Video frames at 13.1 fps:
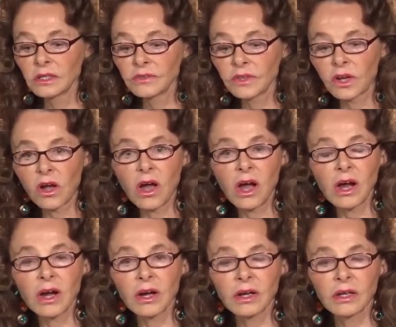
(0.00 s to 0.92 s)
the
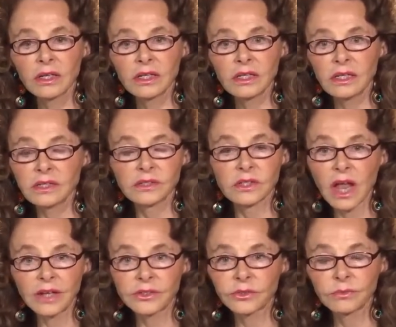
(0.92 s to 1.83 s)
car is
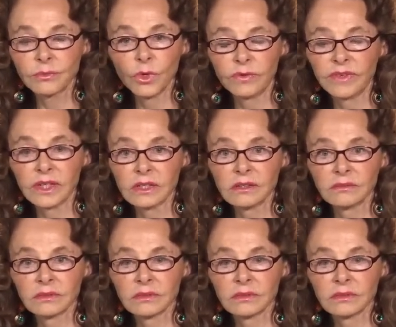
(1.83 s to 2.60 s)
not moving.